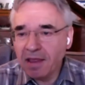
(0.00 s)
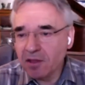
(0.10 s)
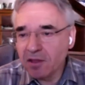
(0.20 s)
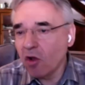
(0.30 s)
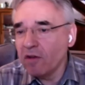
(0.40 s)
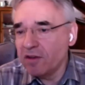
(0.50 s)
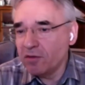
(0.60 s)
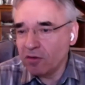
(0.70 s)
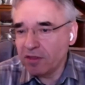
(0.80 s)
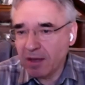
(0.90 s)
in the
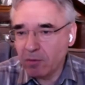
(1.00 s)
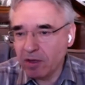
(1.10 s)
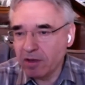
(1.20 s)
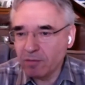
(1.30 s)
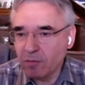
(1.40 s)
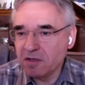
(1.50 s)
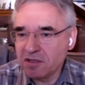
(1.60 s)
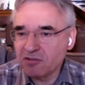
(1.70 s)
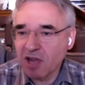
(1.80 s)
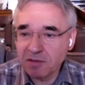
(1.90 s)
corridor, there were what are
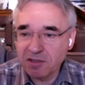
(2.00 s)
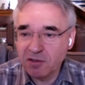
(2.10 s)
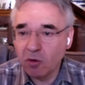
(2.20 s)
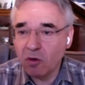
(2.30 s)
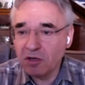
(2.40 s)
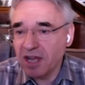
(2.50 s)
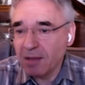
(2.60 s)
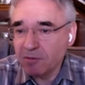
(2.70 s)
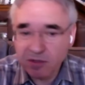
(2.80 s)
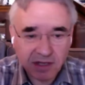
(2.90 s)
described as door
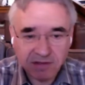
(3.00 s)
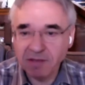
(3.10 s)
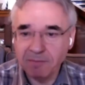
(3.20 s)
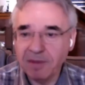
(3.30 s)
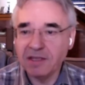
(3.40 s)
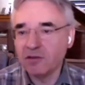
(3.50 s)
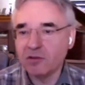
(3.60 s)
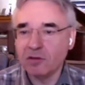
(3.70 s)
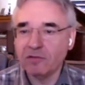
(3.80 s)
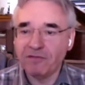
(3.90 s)
jambs, which I think means
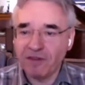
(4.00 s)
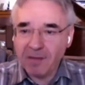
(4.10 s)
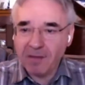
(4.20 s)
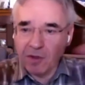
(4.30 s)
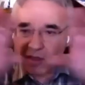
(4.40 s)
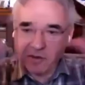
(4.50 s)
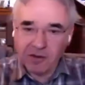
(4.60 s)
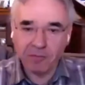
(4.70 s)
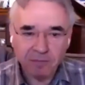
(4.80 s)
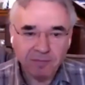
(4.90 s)
the sort of framework that
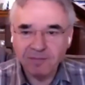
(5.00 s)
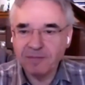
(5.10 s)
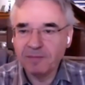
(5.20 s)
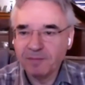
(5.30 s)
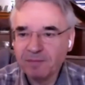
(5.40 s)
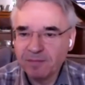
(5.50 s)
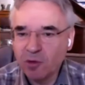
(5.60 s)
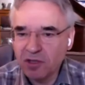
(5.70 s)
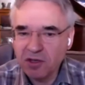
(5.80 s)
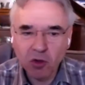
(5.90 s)
you
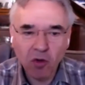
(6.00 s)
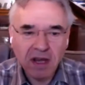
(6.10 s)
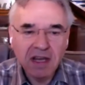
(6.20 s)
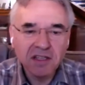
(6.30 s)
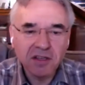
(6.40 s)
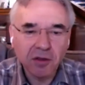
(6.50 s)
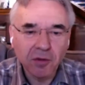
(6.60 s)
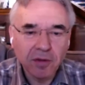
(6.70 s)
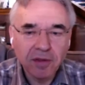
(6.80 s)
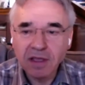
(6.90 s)
put a door
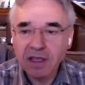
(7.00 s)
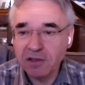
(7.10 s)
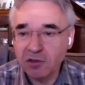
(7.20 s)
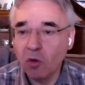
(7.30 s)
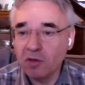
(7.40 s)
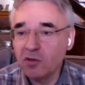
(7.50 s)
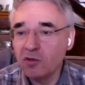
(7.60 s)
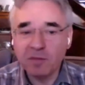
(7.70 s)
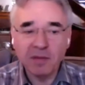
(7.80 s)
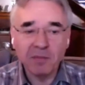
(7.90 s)
into, and doors
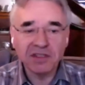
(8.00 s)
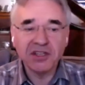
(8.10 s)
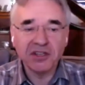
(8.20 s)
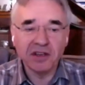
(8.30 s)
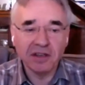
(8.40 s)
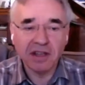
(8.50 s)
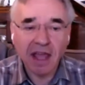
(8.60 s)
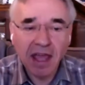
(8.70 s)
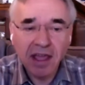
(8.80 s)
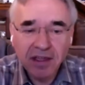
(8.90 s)
could have been positioned
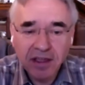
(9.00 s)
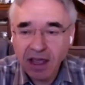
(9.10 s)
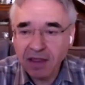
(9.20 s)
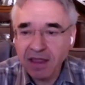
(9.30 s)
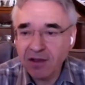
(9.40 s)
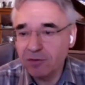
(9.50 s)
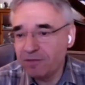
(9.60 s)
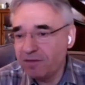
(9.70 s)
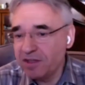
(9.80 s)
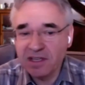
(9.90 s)
there, and that could
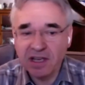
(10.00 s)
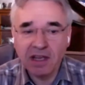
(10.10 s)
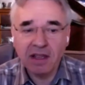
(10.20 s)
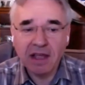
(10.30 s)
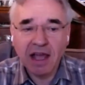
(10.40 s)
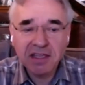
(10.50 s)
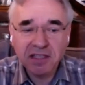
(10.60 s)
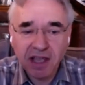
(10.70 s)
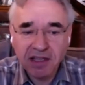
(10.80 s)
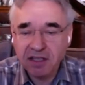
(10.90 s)
have physically
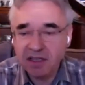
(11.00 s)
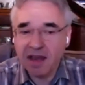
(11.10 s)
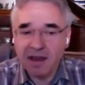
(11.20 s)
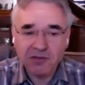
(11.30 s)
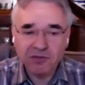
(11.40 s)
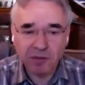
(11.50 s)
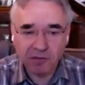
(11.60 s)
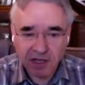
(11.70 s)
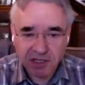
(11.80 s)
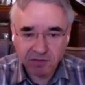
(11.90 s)
isolated the annex from
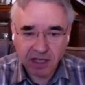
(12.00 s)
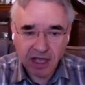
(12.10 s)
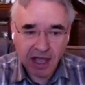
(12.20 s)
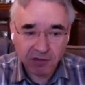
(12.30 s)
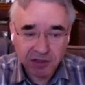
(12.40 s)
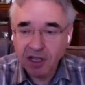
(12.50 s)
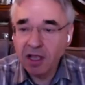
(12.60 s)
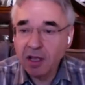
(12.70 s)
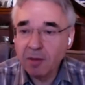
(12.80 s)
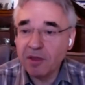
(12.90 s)
the rest of the house,
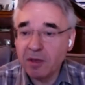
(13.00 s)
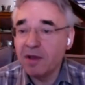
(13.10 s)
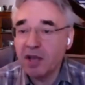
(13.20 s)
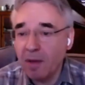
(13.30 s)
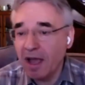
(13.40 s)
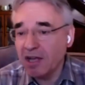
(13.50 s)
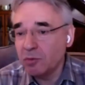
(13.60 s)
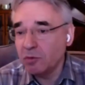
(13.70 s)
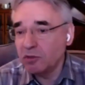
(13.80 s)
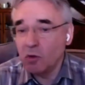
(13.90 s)
but there were no
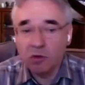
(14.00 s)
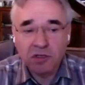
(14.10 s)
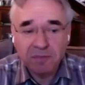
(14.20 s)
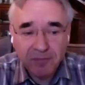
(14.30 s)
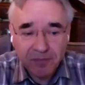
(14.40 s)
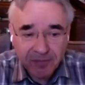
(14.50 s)
actual doors.